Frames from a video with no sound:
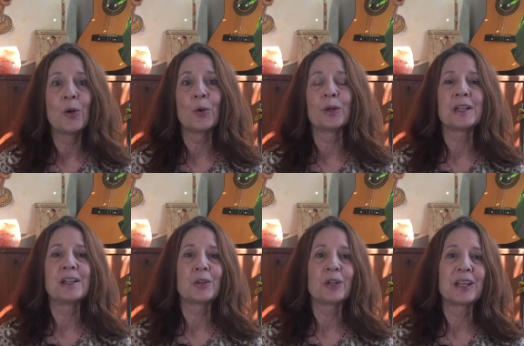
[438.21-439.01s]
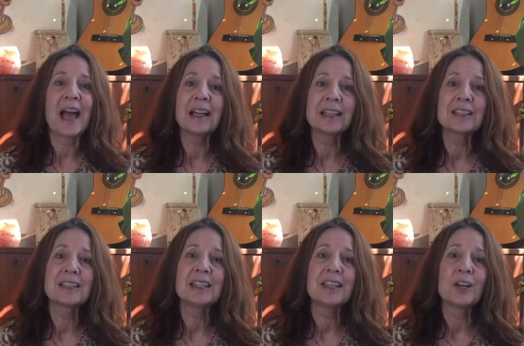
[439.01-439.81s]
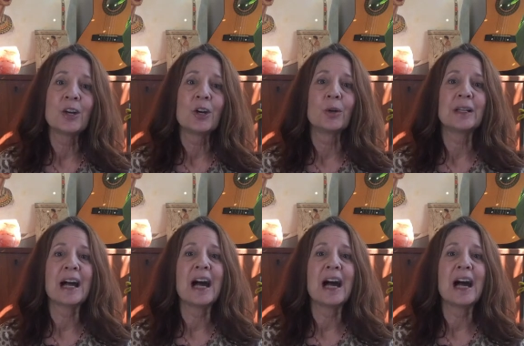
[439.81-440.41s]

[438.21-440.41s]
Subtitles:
or in another galaxy or in a